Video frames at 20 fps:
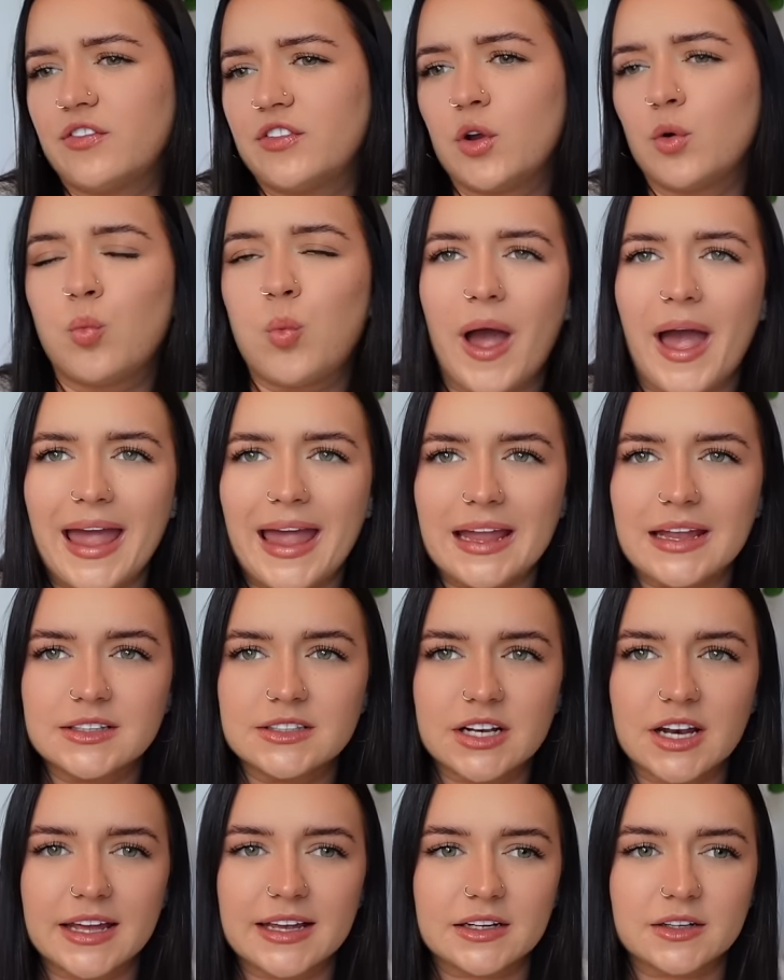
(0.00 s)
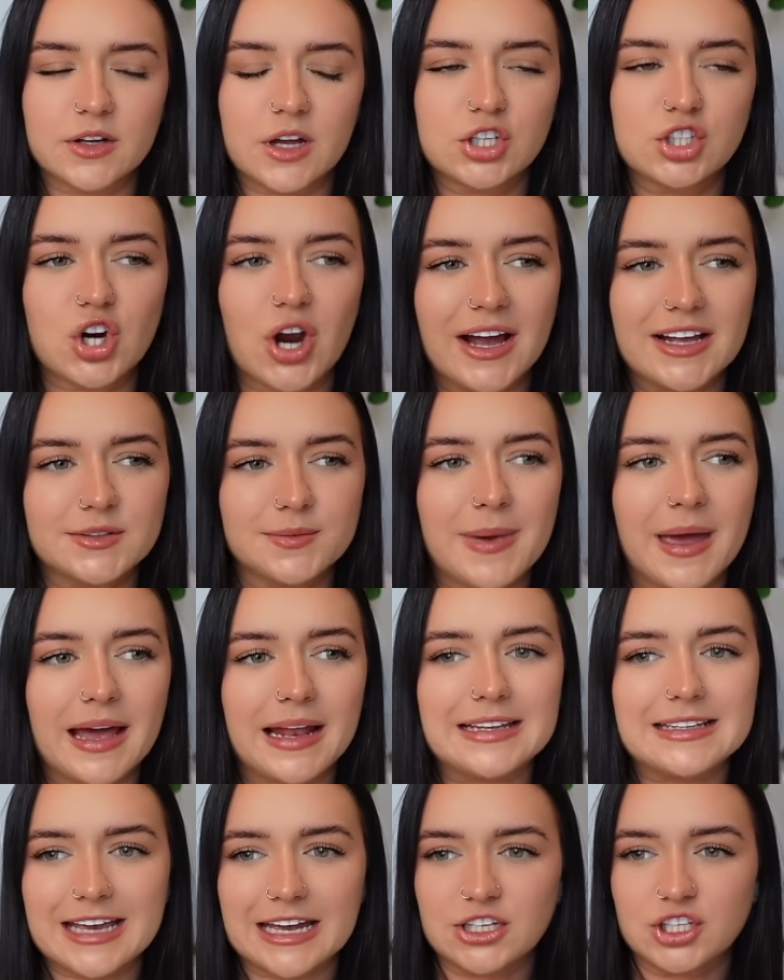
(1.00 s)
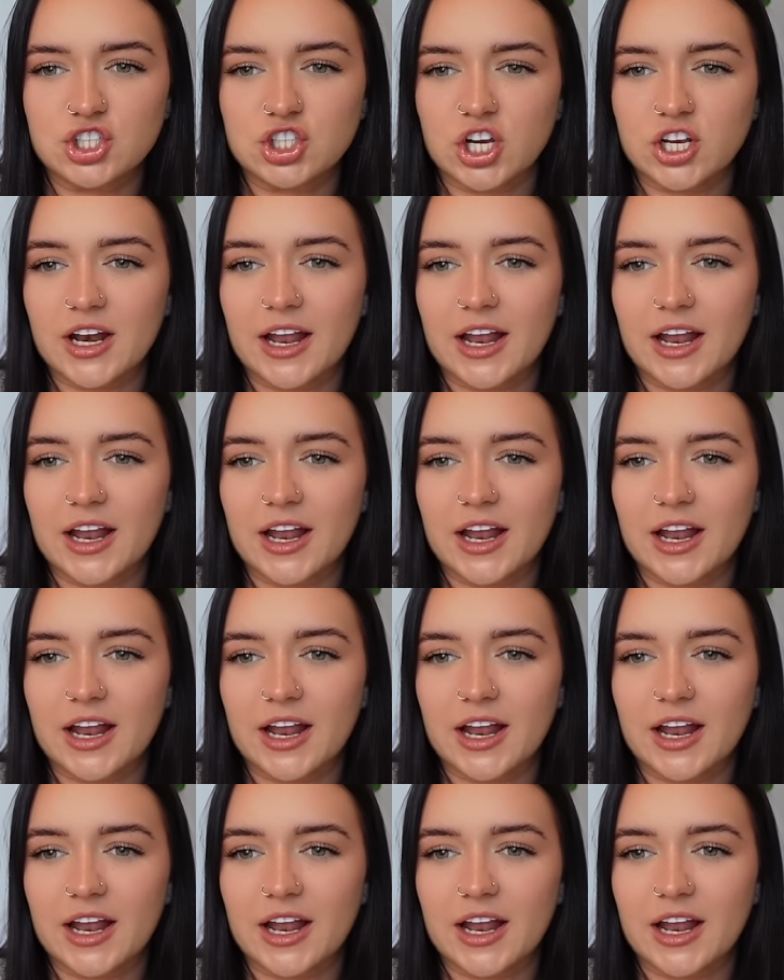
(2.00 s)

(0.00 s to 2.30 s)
in a way to like attract male attention.